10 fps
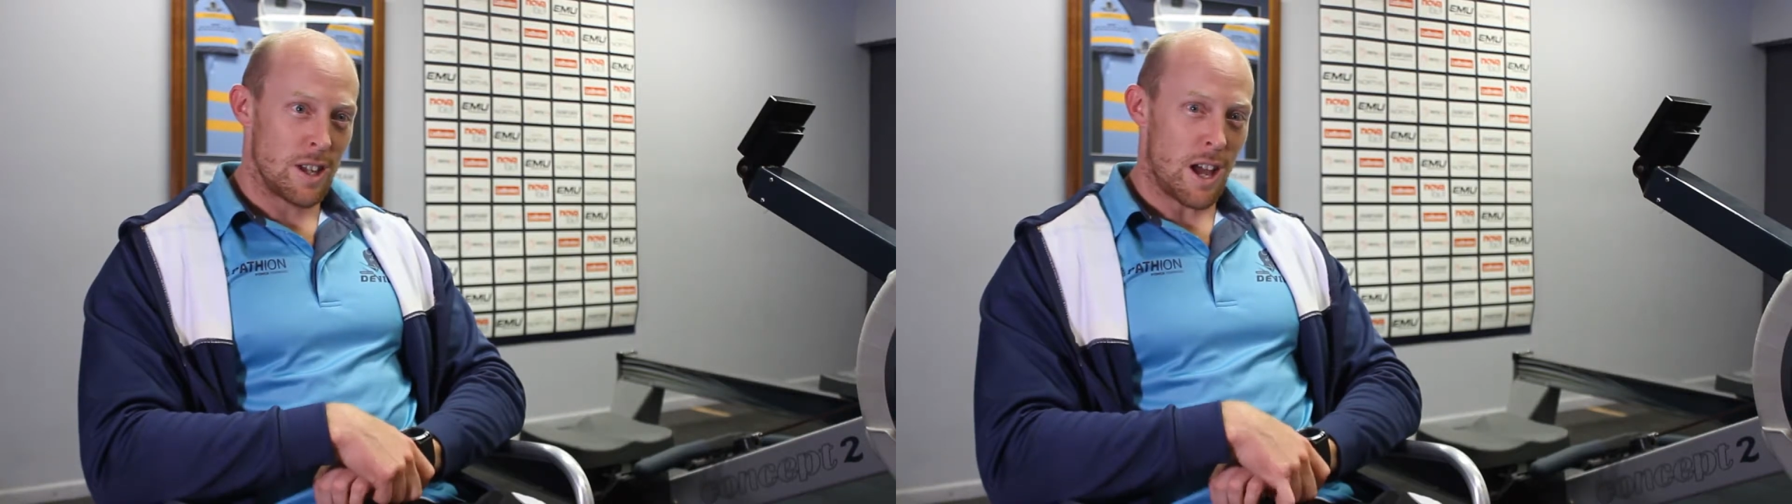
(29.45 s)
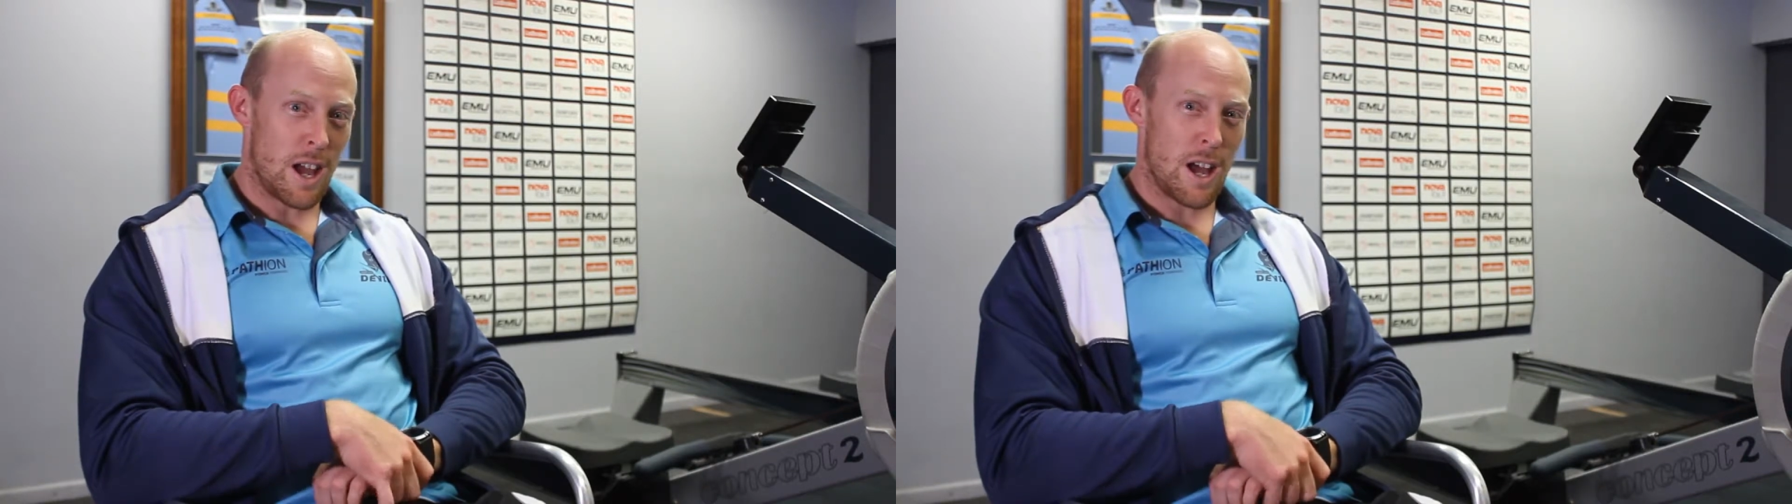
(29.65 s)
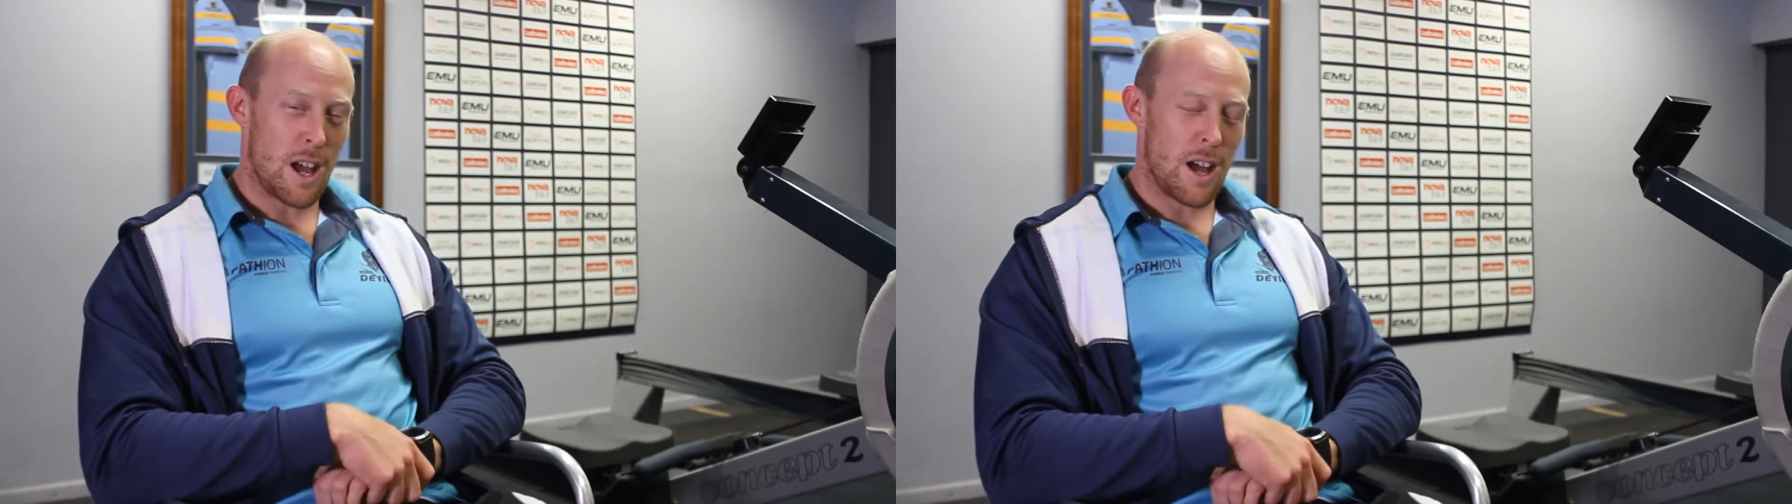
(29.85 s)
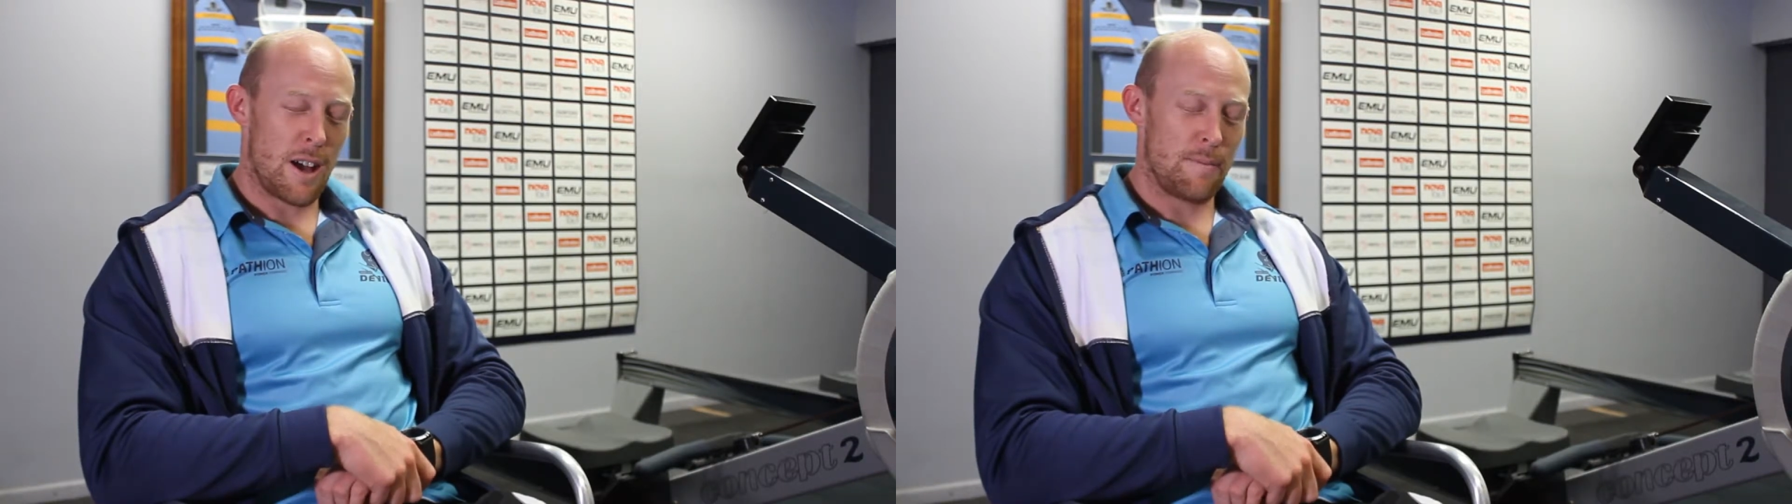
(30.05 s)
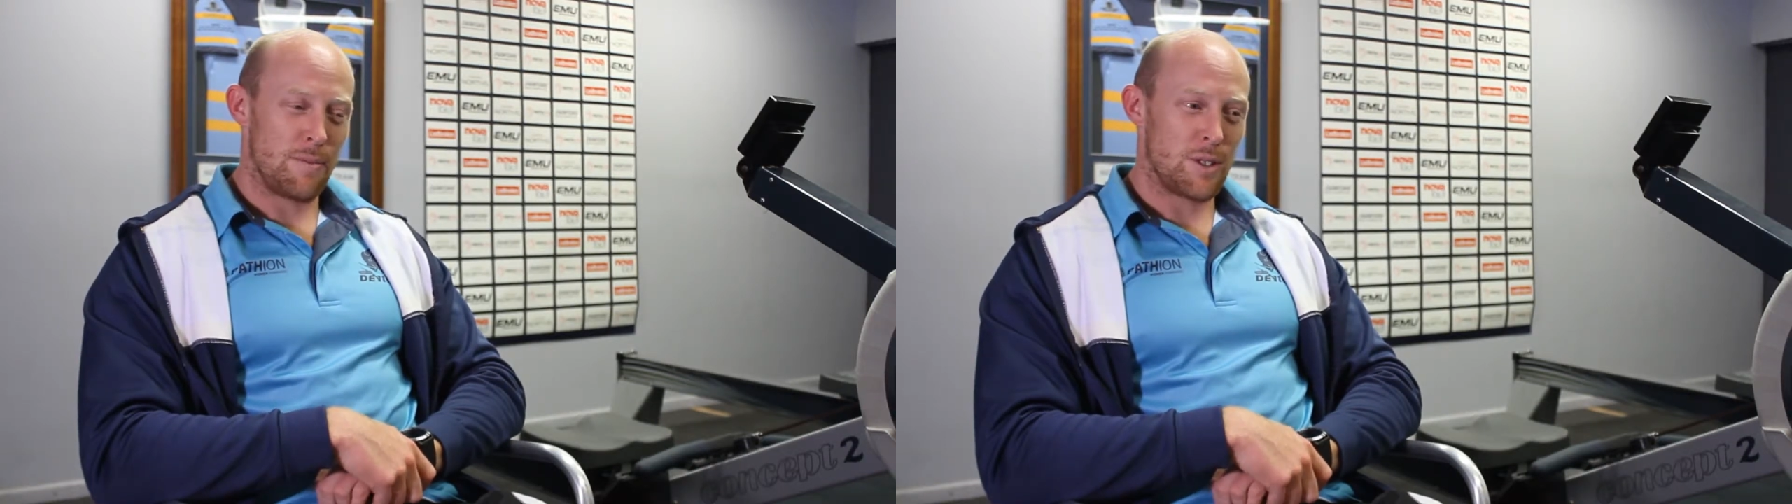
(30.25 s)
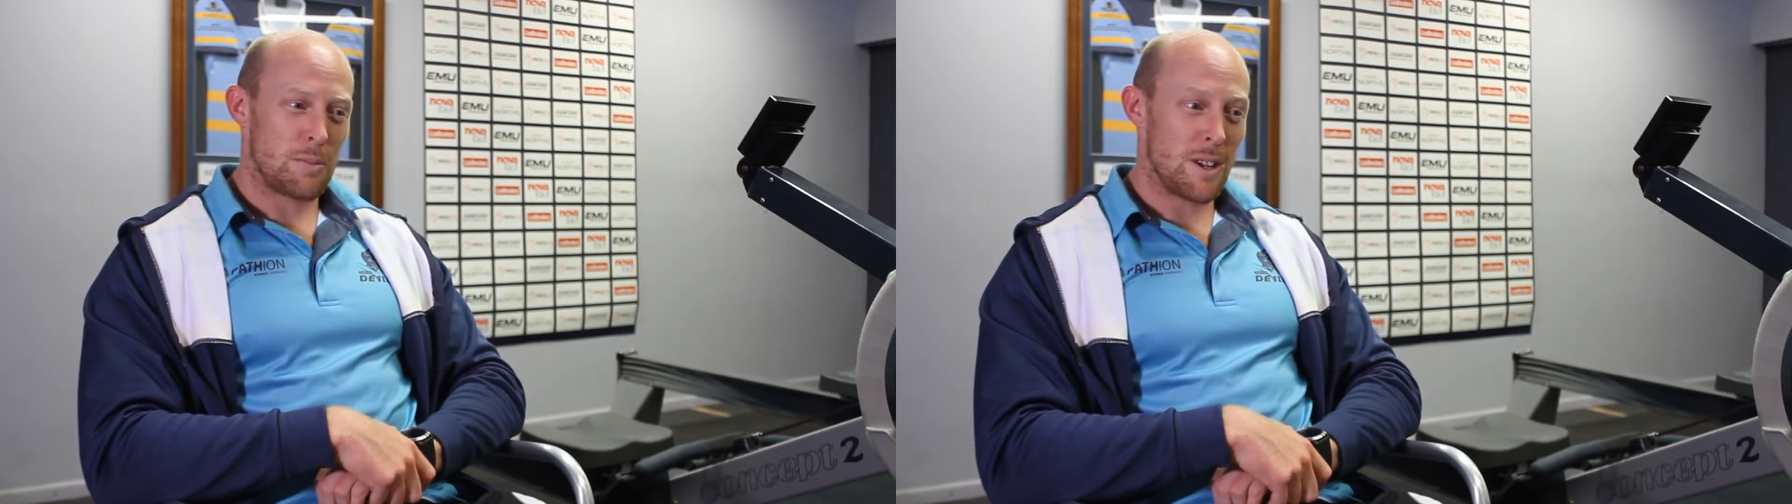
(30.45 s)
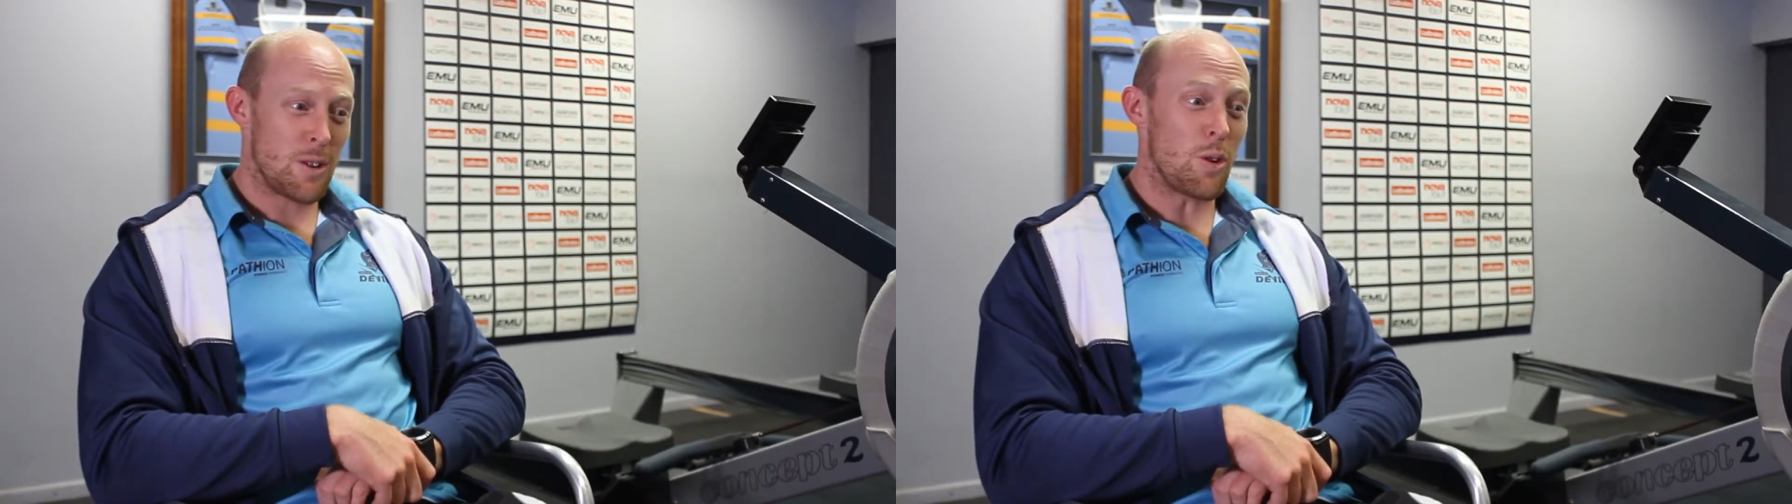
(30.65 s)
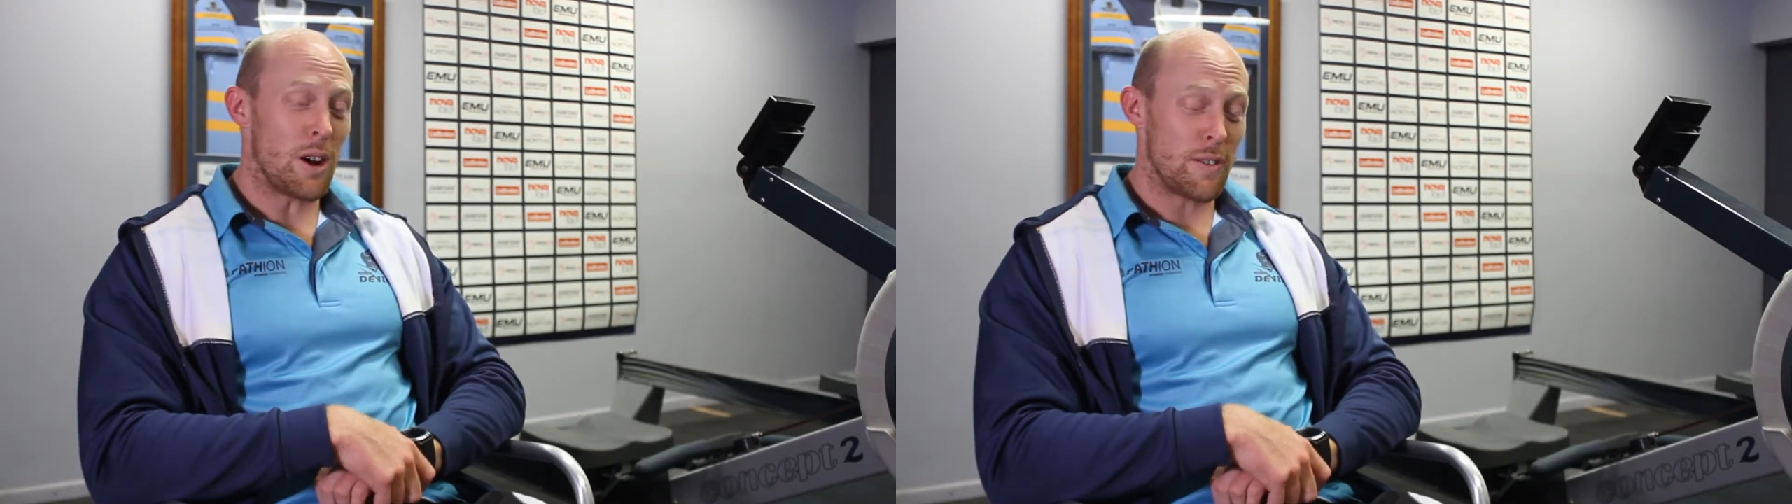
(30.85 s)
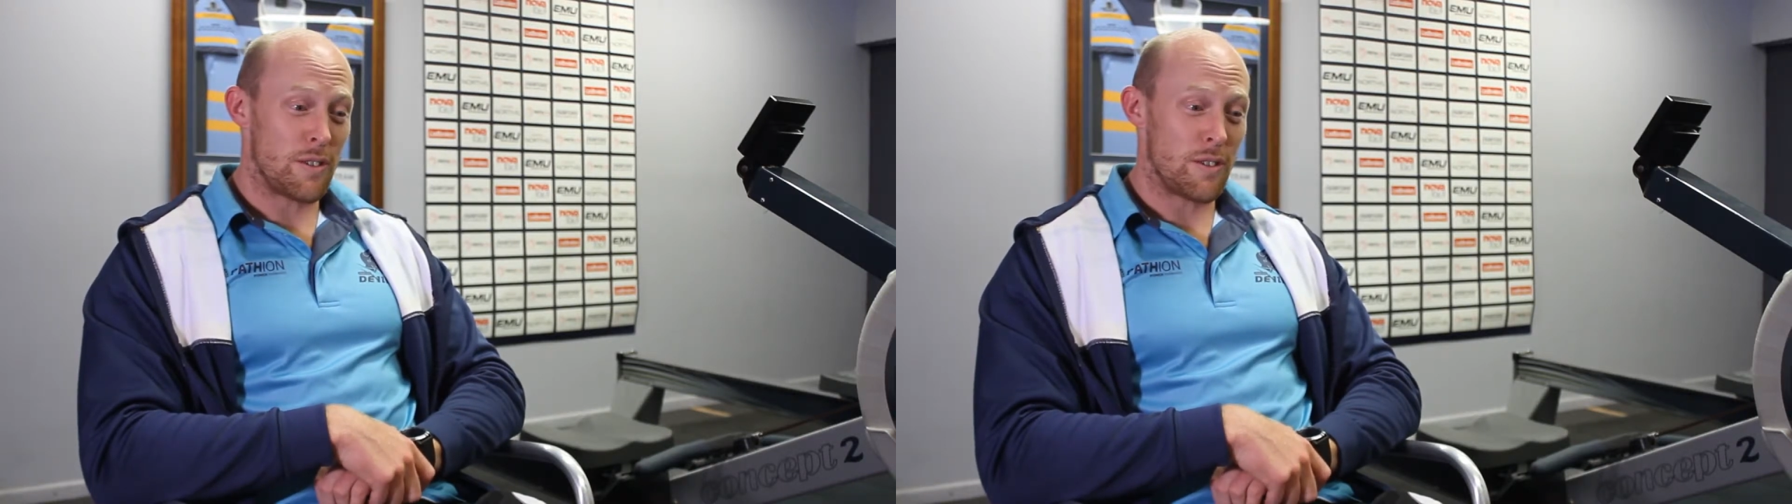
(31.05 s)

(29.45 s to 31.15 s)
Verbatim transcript: It's been quite a